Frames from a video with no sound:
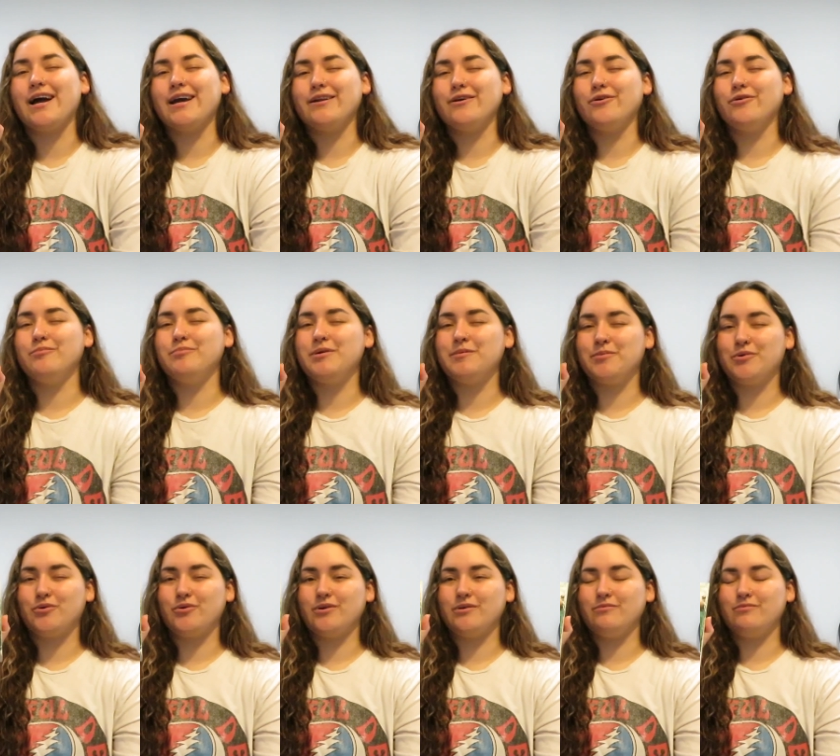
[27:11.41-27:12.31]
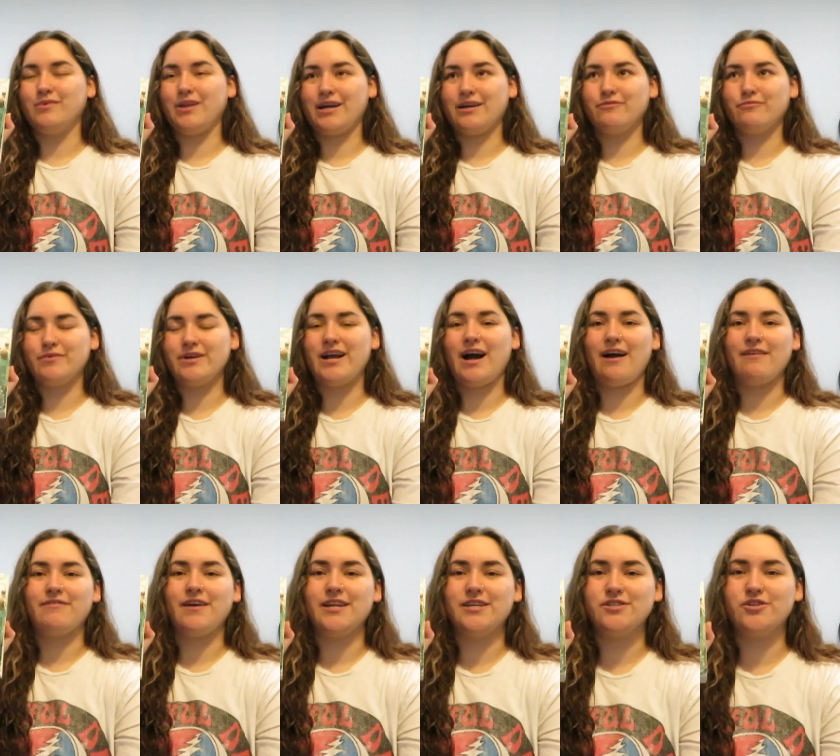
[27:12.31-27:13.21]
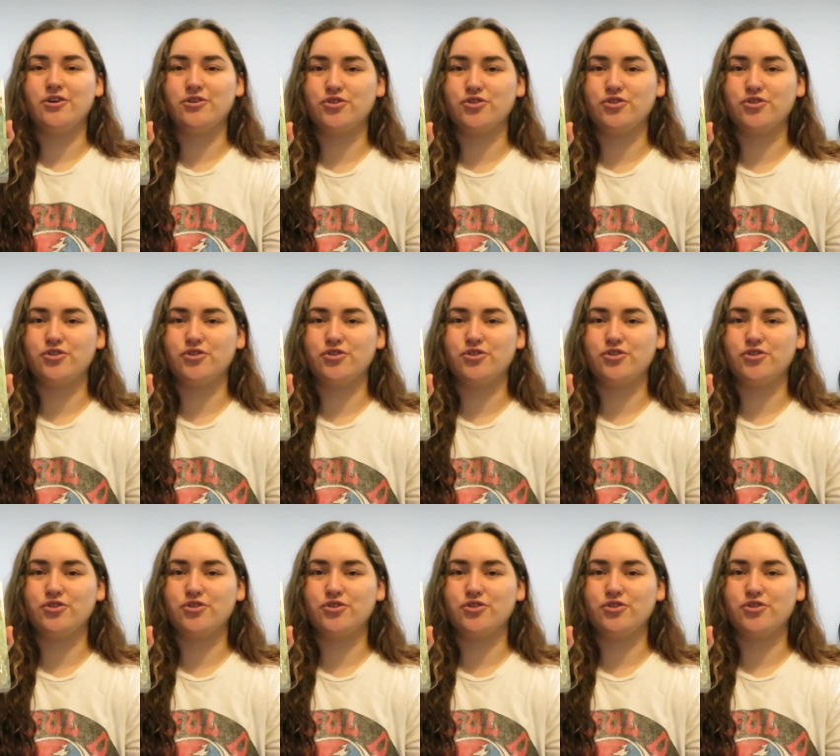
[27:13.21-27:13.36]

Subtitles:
I know people who like read high fantasy